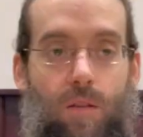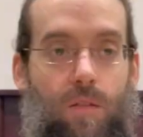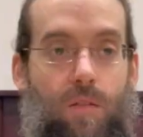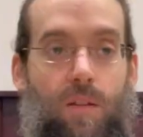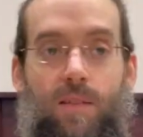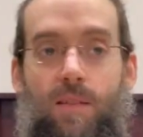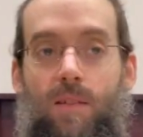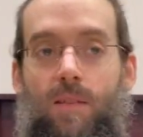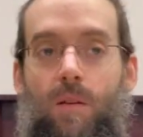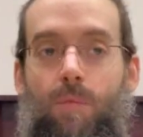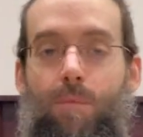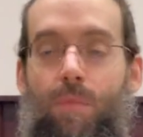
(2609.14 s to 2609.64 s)

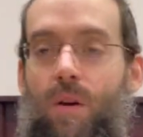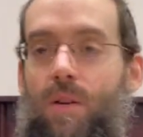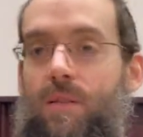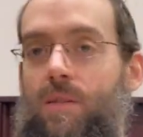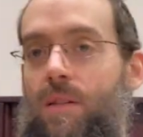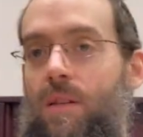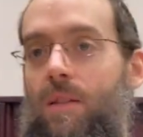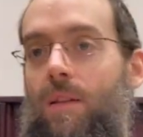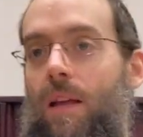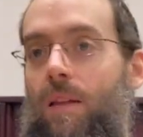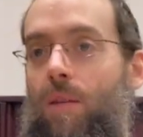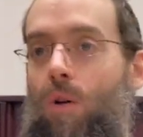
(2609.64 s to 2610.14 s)
This is a
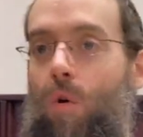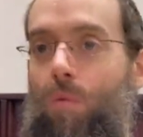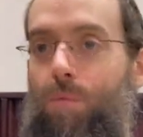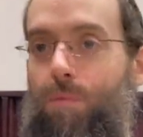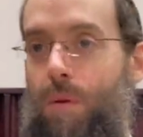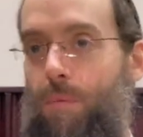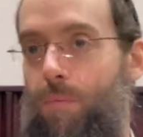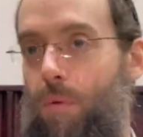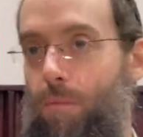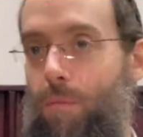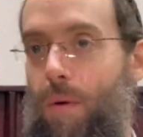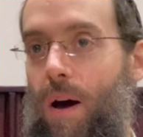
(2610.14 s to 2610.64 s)
person that owed
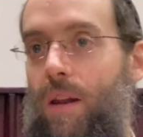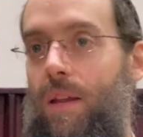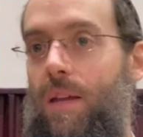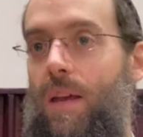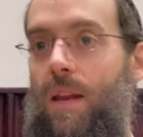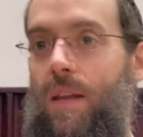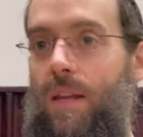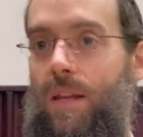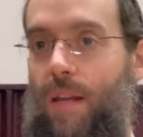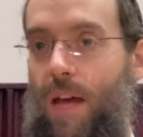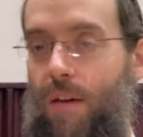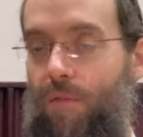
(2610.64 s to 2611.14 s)
people money
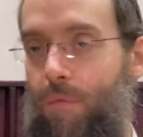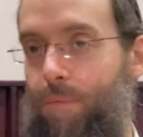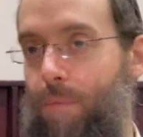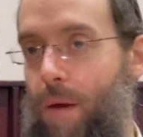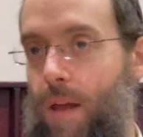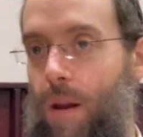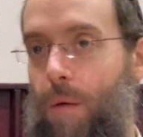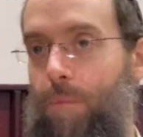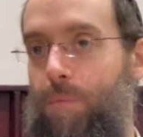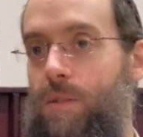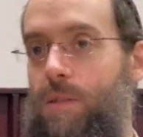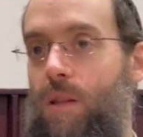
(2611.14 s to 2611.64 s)
and he never
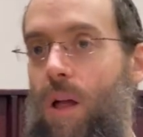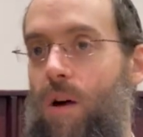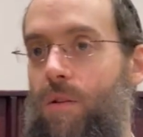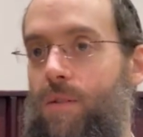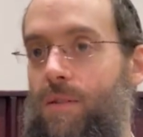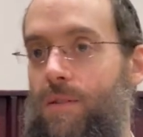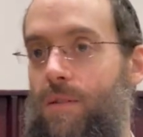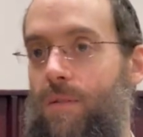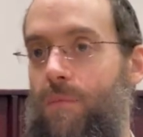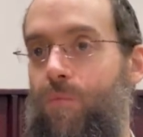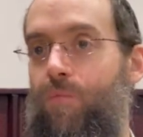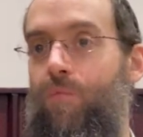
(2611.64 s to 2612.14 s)
paid up his
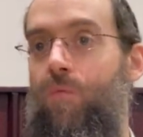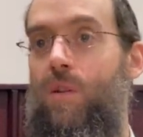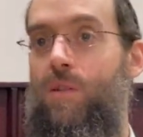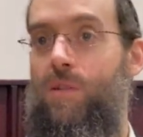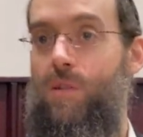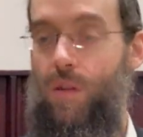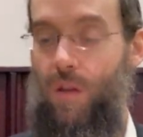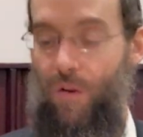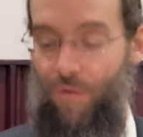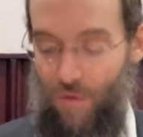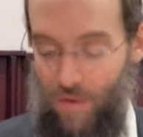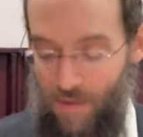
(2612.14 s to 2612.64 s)
loans.
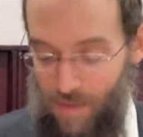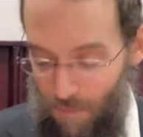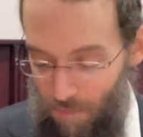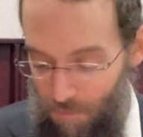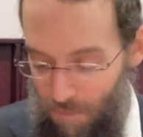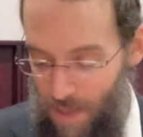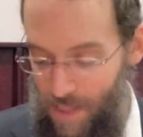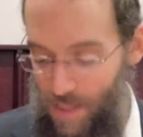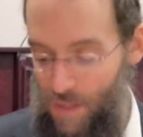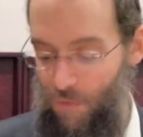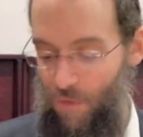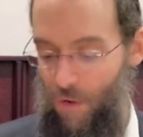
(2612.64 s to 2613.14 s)
So therefore, it's a
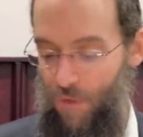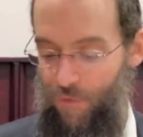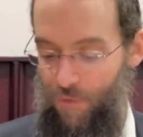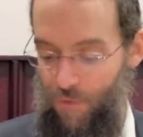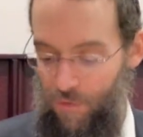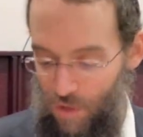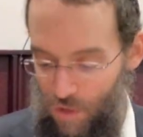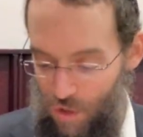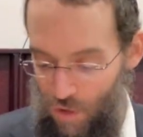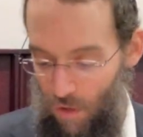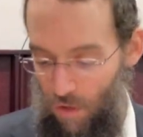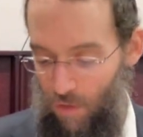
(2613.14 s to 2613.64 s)
mitzvah for
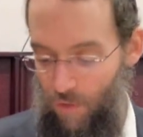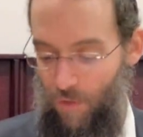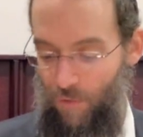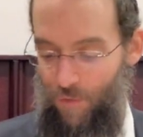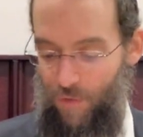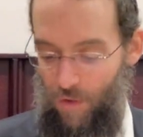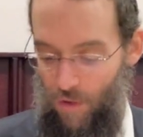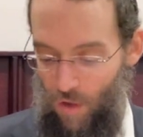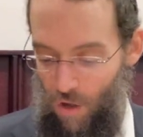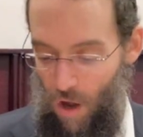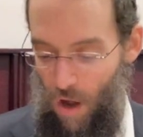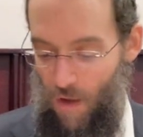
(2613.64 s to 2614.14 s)
the children,
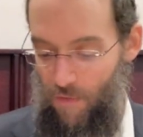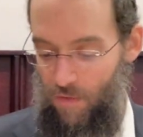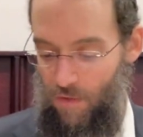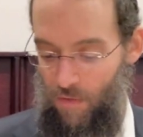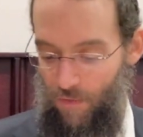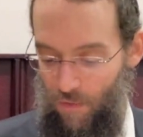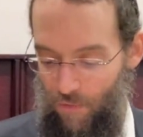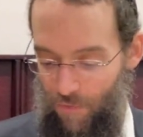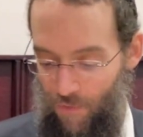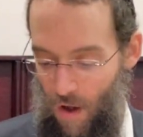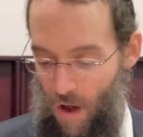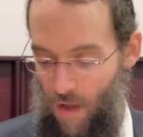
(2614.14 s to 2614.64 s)
for the kavod
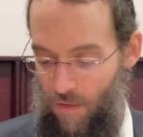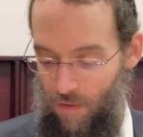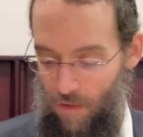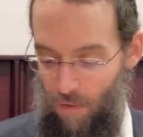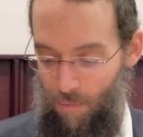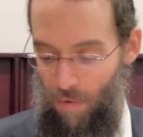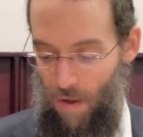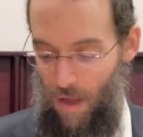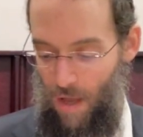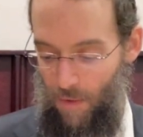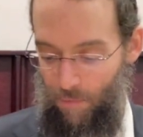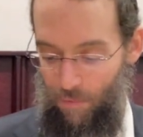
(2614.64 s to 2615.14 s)
of the father to
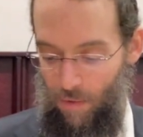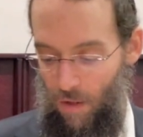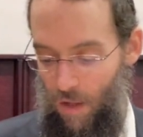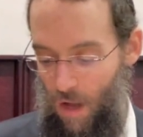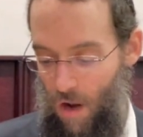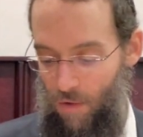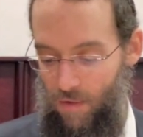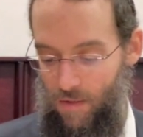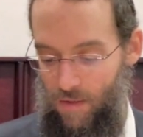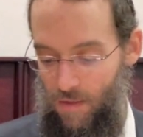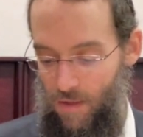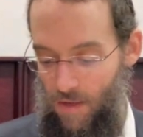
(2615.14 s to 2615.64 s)
pay up their
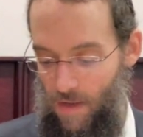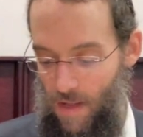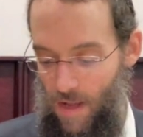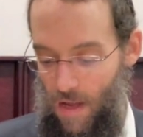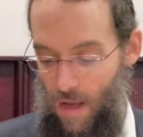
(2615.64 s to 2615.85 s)
loans.